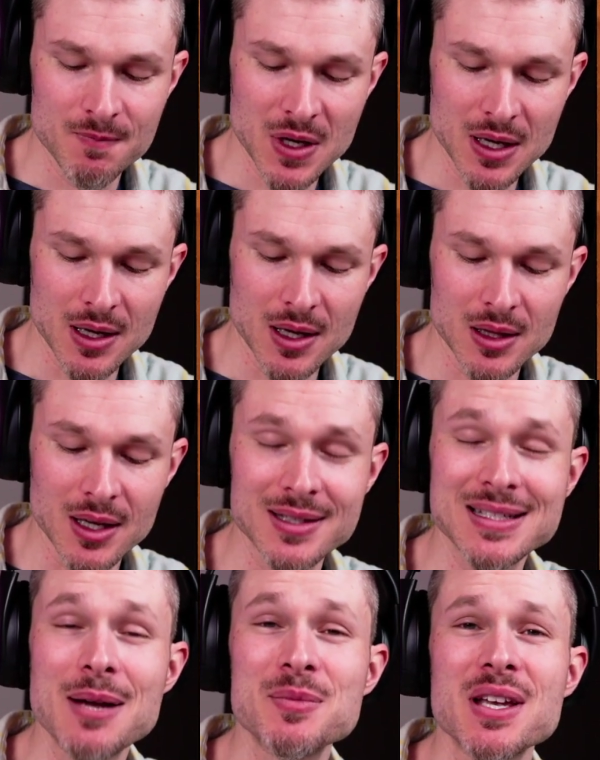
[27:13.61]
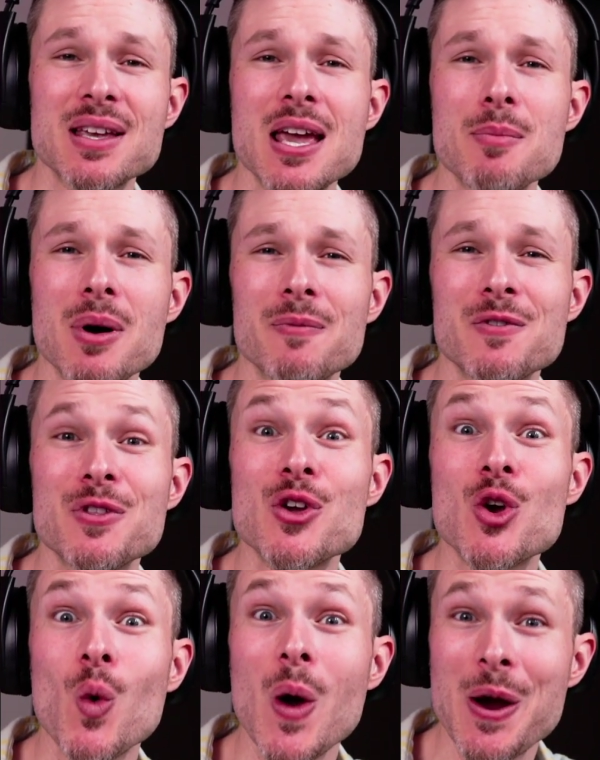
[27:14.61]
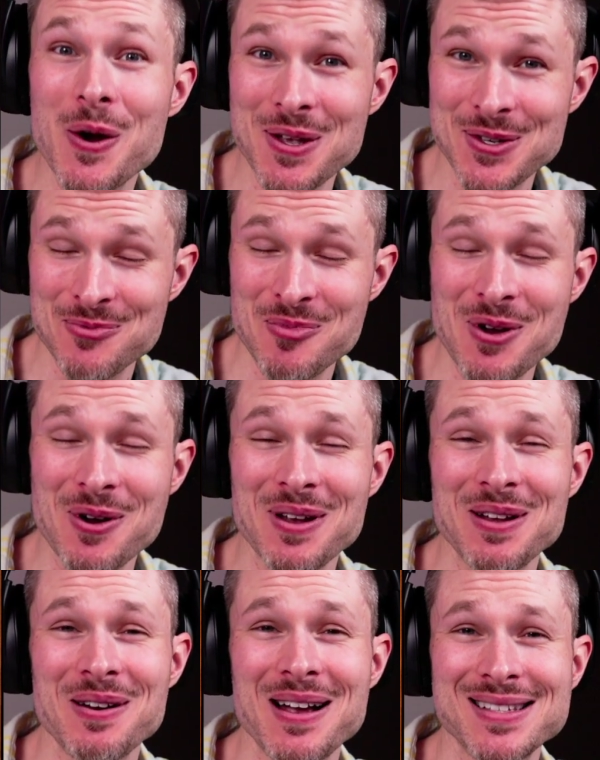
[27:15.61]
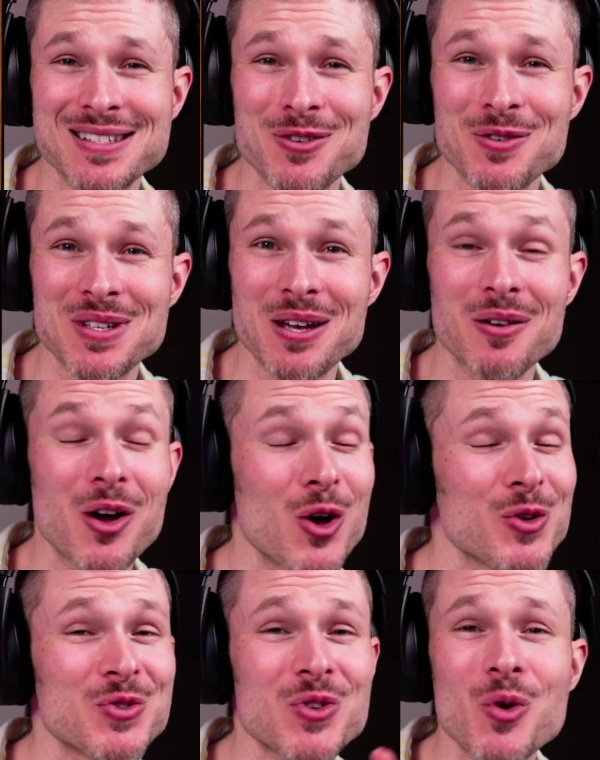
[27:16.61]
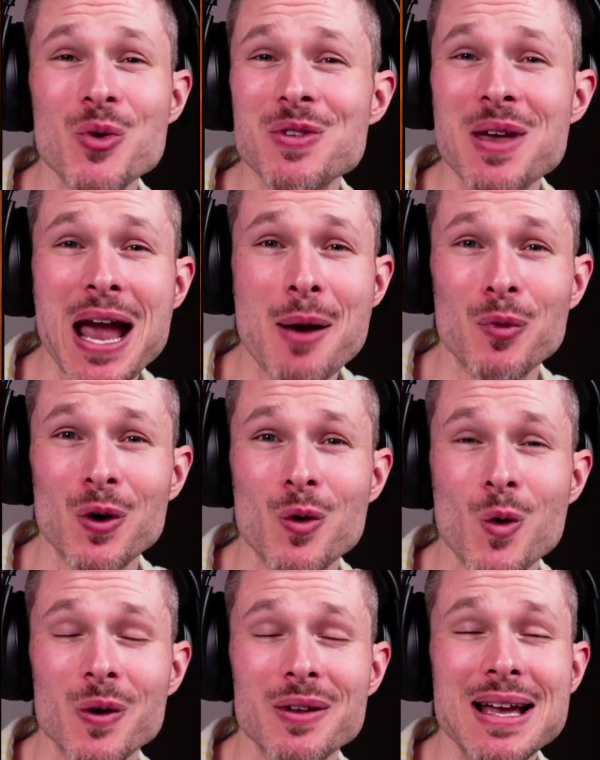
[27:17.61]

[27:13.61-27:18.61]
Uh, a lot of times that came up for the Aquarius period here, as it turns out, also with Capricorn.